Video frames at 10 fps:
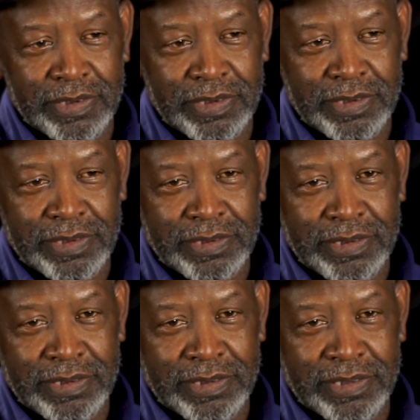Oh.
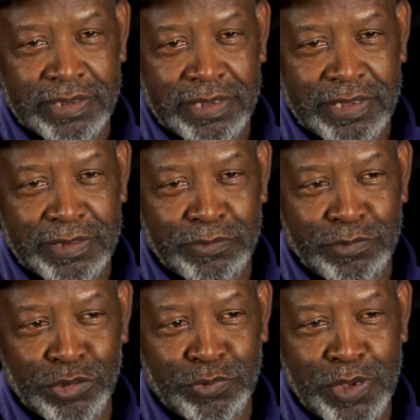
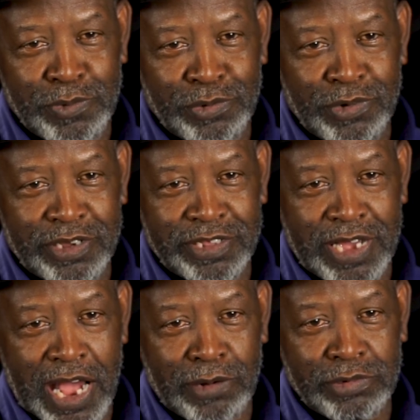Most people wasn't.
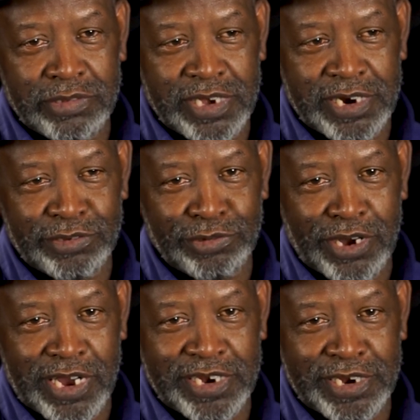I was there, so
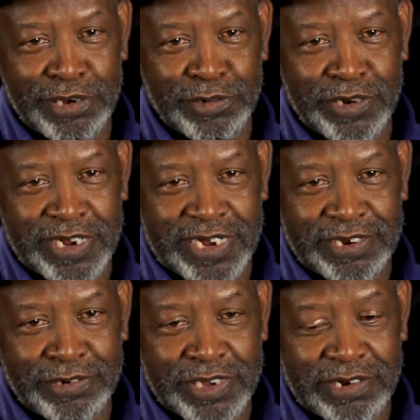I know, and I
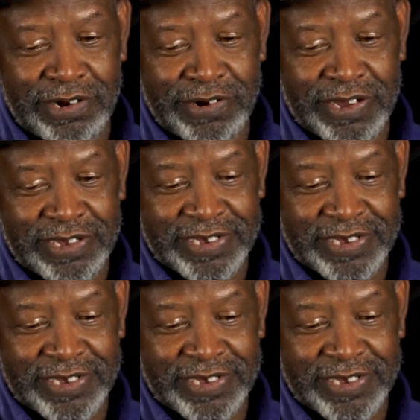know it hurt.